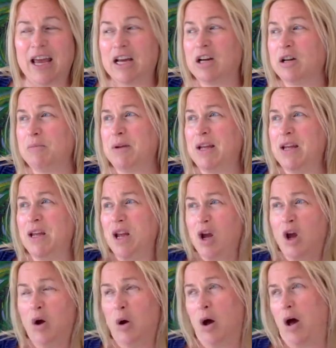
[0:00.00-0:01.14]
It could be
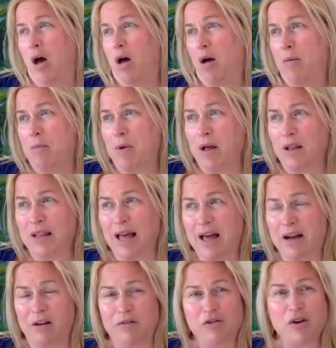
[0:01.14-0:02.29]
a
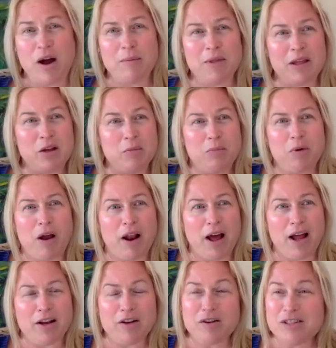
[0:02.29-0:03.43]
lot of trauma that you brought
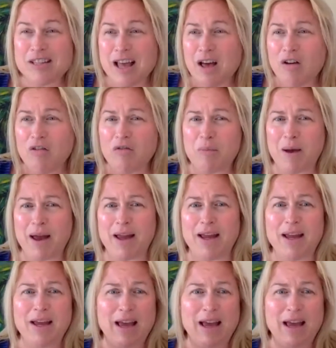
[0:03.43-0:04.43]
on yourself and